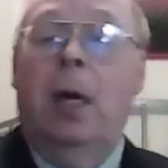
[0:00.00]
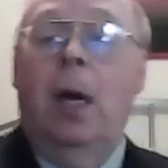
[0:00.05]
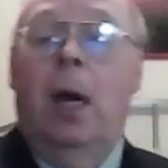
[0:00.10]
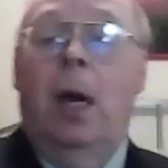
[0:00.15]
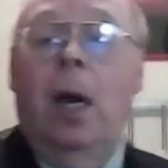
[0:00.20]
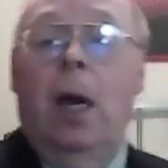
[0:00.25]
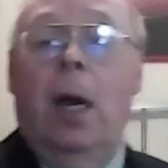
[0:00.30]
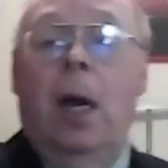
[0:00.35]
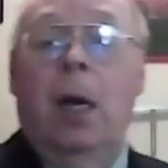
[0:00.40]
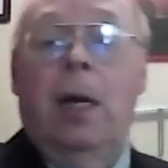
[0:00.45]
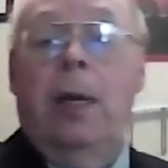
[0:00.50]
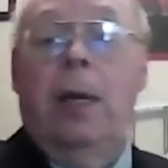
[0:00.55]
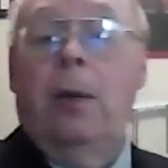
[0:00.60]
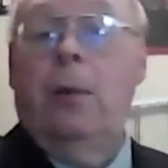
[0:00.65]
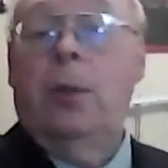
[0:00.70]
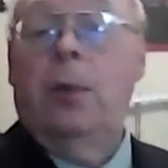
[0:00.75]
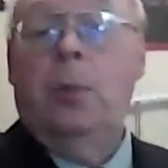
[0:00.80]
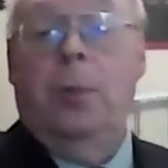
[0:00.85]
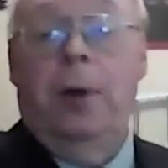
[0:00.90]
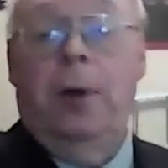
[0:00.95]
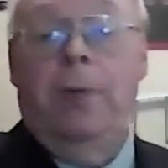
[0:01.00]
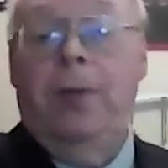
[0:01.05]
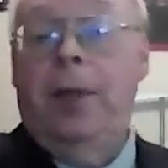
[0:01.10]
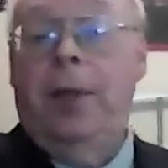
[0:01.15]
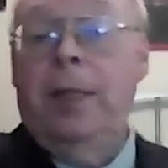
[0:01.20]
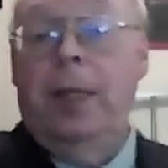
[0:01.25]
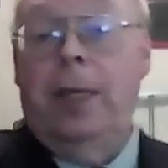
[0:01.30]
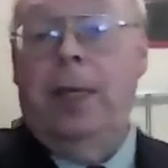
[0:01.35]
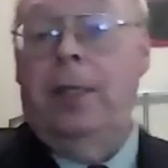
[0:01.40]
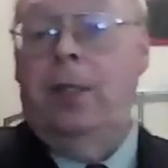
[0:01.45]
it was
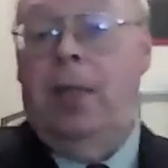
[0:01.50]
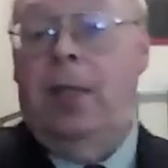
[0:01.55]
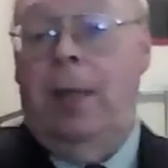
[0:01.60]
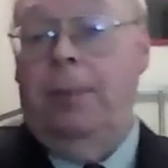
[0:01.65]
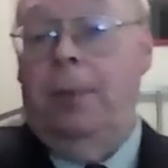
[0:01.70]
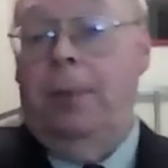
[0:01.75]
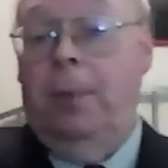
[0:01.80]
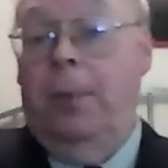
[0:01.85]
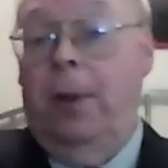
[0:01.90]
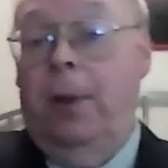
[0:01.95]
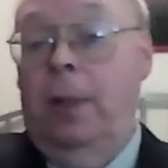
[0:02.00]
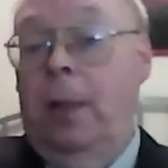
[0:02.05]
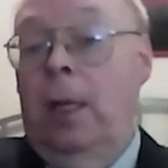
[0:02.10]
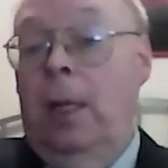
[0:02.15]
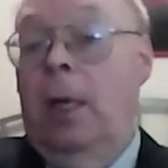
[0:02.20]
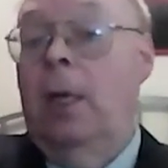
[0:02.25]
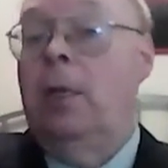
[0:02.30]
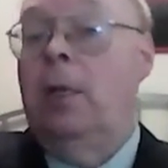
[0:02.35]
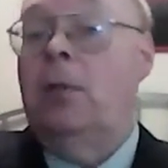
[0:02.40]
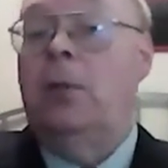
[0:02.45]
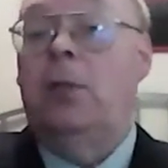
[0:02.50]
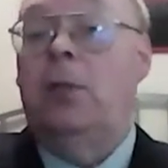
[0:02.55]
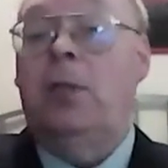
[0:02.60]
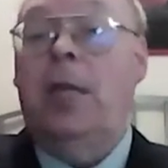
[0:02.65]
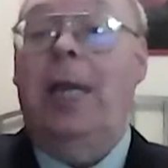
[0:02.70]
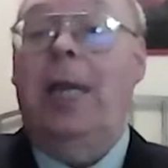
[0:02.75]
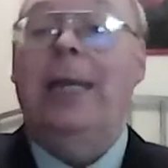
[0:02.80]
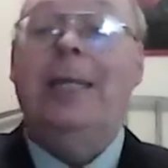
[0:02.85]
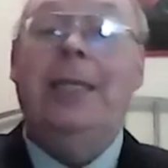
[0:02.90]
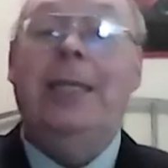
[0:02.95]
perfectly acceptable to
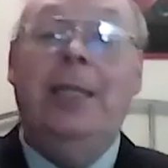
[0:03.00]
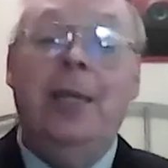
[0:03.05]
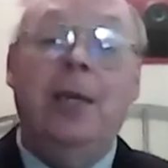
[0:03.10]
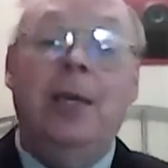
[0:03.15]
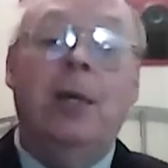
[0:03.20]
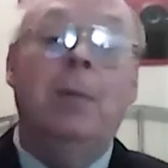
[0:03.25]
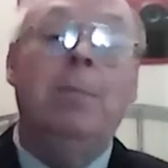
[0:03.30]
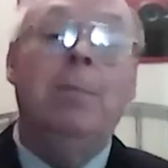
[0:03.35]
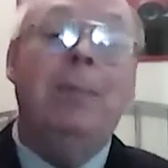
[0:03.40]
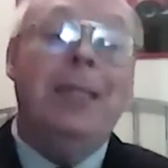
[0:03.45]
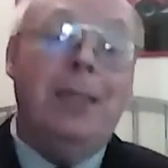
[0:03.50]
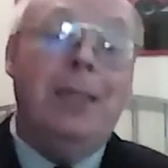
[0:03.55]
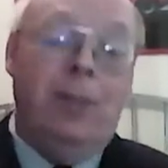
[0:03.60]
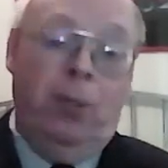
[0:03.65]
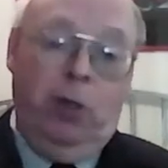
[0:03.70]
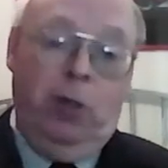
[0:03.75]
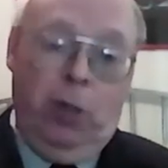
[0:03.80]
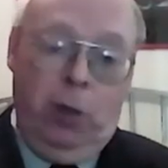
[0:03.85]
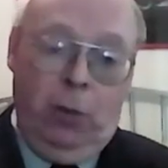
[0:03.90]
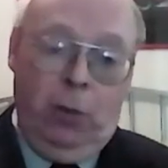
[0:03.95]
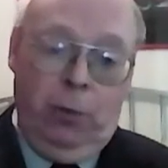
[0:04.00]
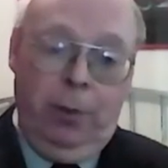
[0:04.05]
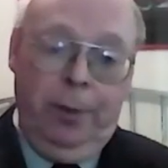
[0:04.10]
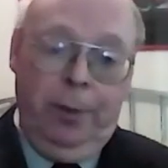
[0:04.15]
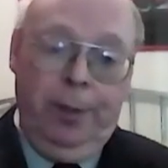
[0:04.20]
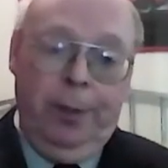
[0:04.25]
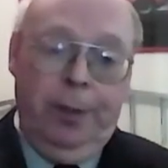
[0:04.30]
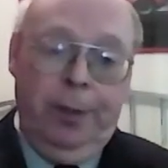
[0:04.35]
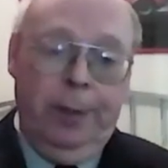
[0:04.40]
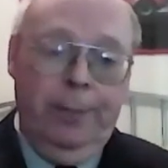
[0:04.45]
say, Dear Miss
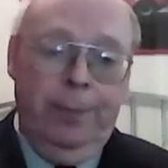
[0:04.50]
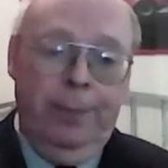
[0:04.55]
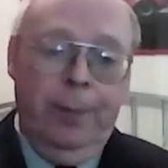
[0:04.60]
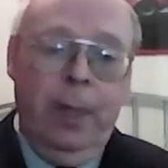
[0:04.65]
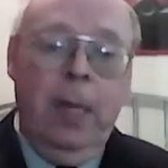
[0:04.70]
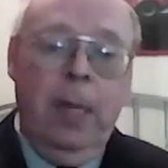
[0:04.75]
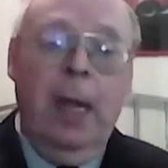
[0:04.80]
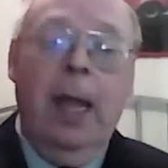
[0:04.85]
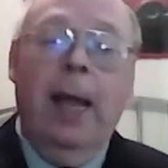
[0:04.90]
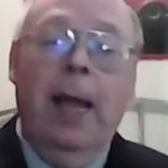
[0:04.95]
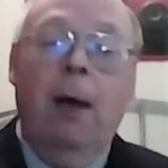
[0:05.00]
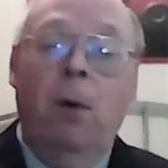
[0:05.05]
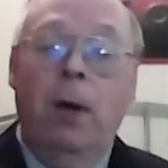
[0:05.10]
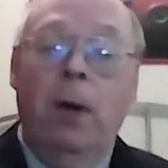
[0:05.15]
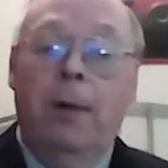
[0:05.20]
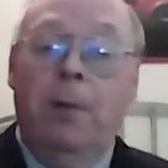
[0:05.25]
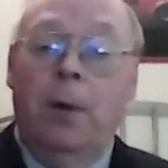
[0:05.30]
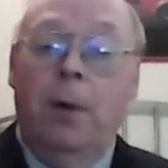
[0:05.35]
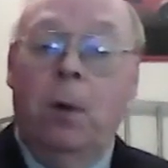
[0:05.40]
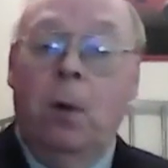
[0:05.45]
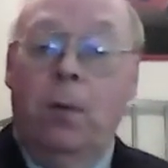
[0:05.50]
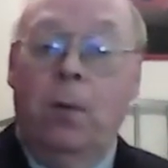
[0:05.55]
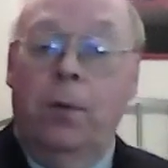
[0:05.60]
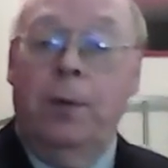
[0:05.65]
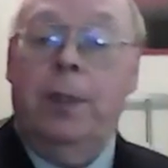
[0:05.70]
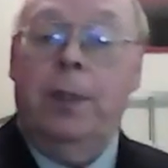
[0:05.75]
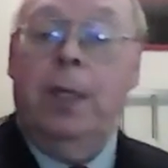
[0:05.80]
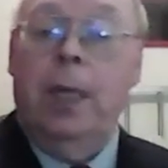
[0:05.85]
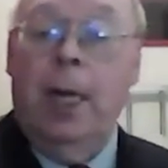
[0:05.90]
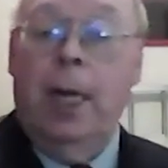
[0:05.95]
Jones. However,
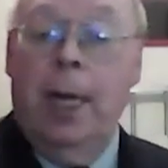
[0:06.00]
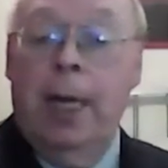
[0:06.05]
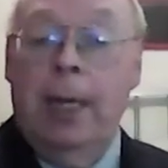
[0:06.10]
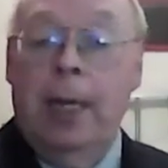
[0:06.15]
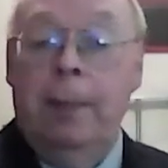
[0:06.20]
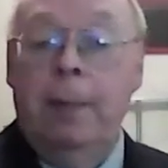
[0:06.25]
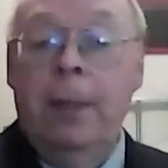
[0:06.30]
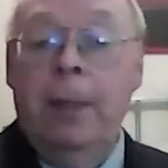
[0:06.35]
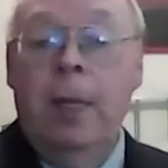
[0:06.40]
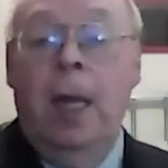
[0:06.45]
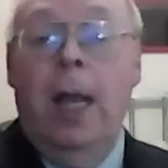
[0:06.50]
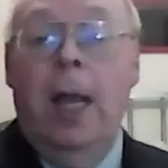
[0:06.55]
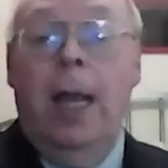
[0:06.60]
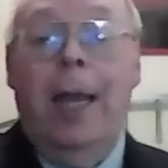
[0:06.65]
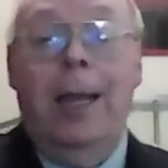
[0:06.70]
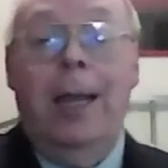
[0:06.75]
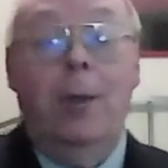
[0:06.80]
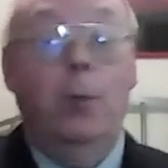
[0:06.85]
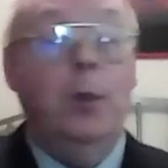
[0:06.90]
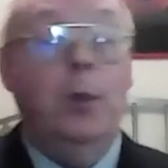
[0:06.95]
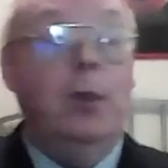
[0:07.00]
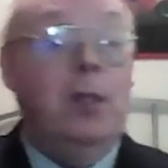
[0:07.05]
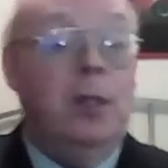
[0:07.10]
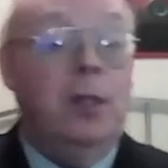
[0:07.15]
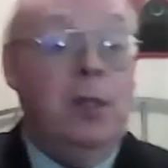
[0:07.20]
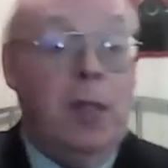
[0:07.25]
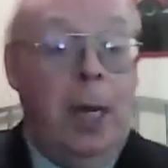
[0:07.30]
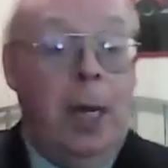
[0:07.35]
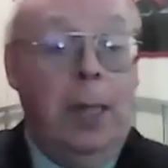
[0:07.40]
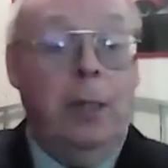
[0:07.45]
over time and with
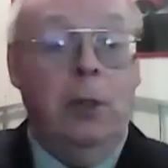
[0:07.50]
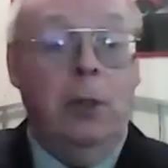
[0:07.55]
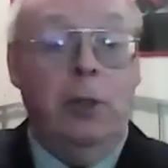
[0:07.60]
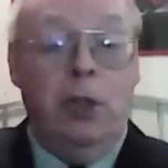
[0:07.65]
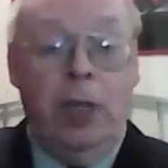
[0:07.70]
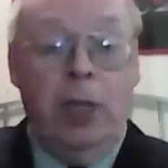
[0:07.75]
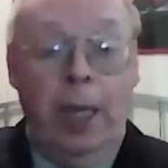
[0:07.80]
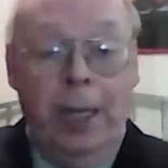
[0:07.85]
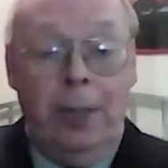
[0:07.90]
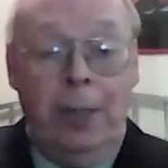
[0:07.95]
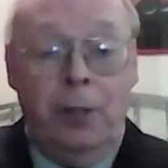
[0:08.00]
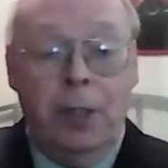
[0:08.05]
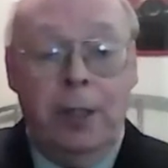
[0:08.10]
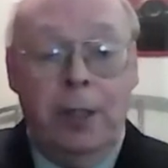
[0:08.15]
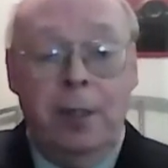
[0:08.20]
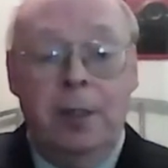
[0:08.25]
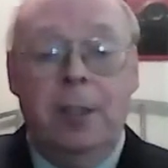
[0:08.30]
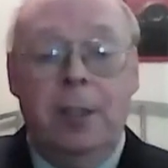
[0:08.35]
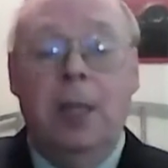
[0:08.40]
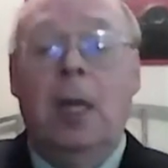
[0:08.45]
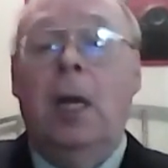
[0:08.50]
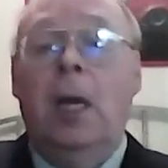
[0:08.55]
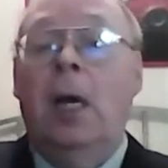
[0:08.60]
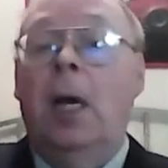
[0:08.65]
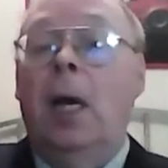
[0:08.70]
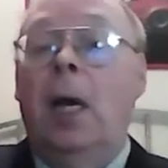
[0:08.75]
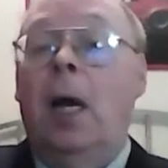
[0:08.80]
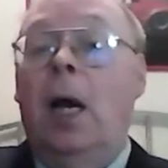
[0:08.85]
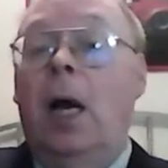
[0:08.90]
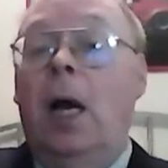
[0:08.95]
societal changes,
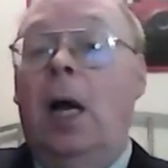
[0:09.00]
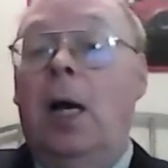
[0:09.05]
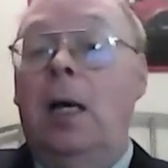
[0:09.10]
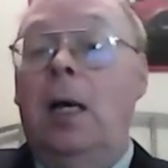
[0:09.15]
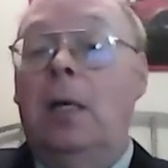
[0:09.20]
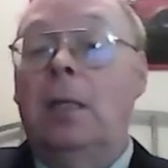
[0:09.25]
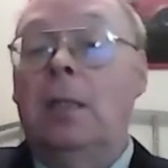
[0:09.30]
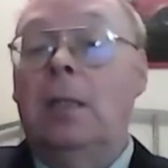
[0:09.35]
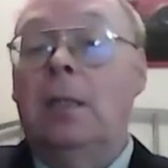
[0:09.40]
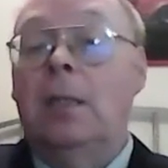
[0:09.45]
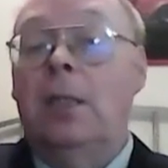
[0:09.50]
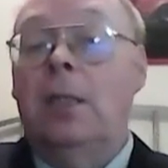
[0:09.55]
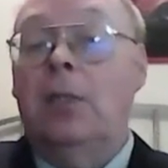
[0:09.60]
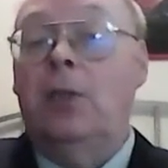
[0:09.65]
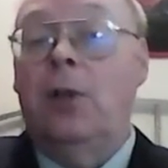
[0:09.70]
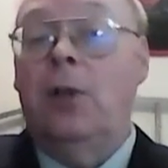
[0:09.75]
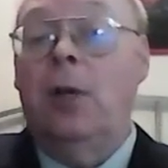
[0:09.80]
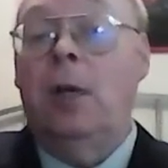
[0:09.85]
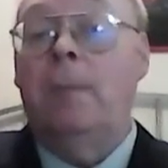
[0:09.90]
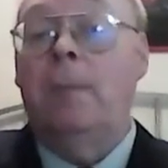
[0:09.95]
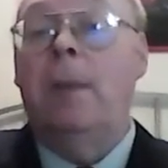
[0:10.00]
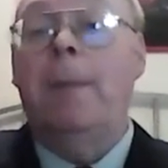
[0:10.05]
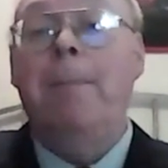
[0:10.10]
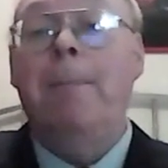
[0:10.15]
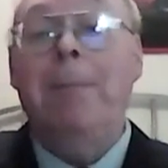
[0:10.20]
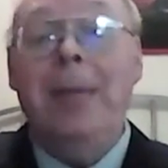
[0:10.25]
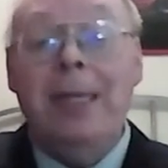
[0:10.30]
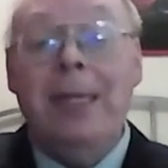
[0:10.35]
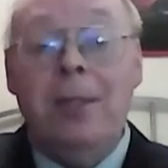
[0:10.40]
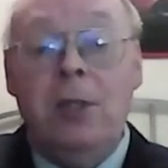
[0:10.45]
the term
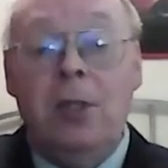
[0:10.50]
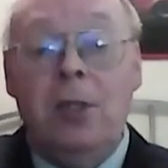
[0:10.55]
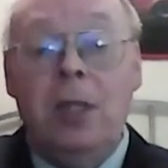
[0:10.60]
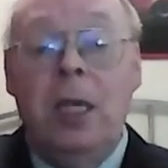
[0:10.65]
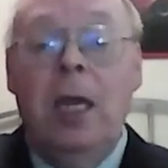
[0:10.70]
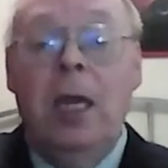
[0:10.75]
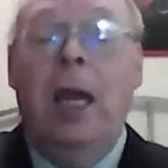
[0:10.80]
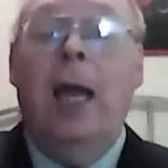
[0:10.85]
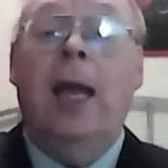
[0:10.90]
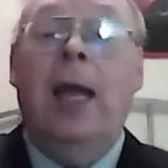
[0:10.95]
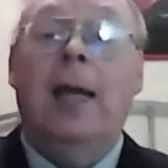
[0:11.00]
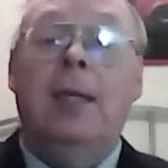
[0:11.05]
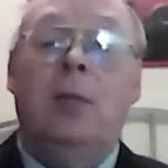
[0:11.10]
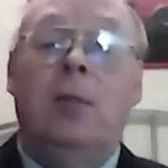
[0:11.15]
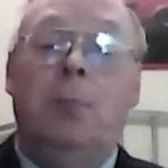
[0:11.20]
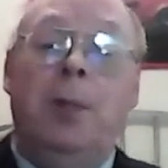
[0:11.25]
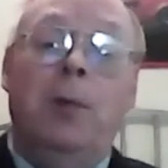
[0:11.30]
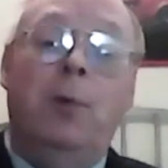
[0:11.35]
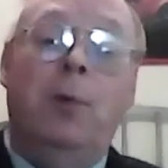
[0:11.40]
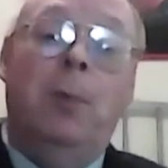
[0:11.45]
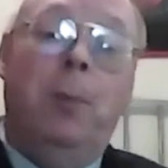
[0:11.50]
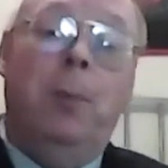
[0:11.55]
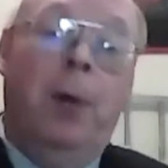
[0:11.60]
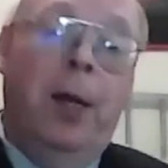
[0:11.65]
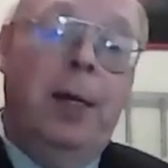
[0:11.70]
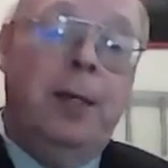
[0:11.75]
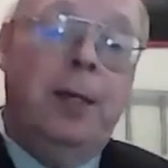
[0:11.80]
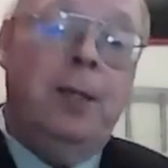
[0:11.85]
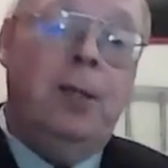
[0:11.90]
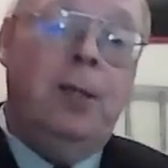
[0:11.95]
Miss has been
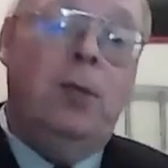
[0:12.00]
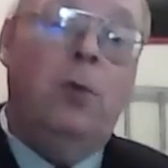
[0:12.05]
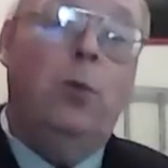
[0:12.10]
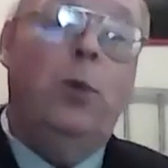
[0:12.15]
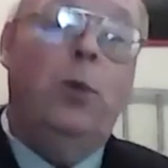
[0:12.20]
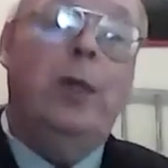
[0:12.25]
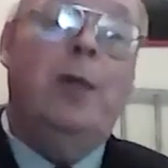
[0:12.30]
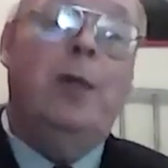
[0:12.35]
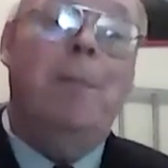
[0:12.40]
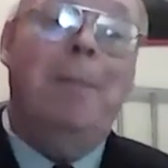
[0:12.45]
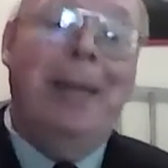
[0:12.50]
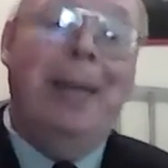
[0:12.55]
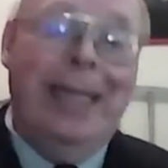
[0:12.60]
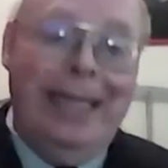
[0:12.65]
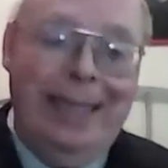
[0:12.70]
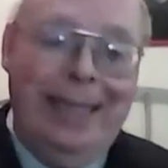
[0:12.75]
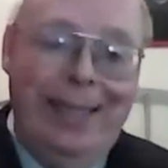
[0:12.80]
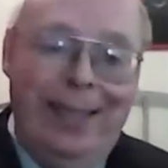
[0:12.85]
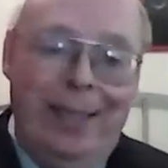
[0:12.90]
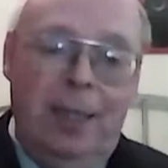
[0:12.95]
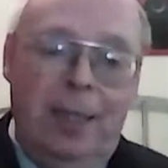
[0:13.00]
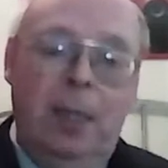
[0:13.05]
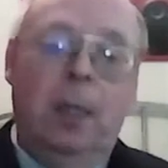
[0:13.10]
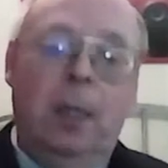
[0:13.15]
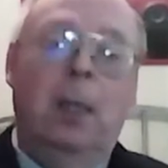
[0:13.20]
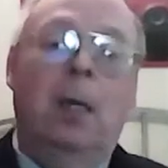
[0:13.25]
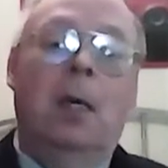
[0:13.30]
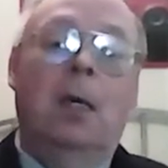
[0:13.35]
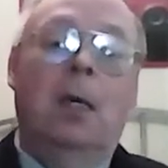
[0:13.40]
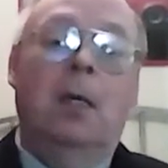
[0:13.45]
replaced with Ms.
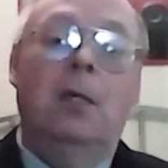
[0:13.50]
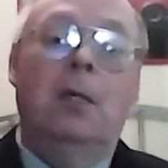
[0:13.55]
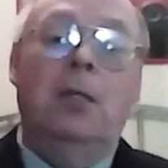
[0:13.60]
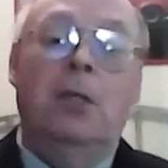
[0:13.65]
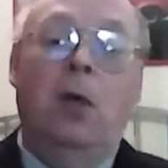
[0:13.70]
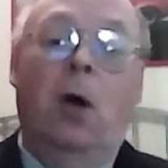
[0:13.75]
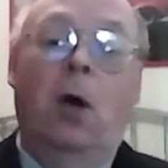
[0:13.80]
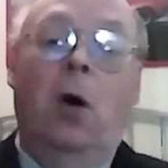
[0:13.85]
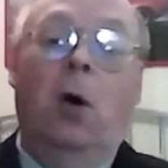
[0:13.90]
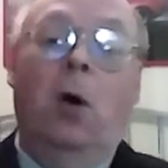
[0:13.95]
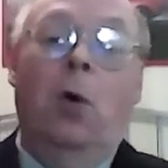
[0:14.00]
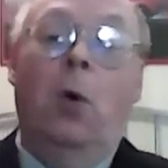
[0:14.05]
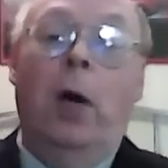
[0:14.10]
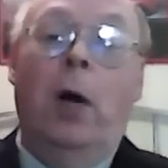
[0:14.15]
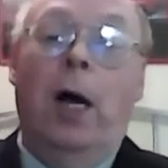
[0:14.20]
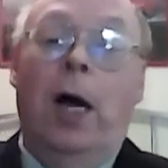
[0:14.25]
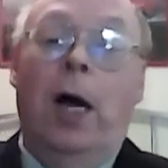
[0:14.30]
So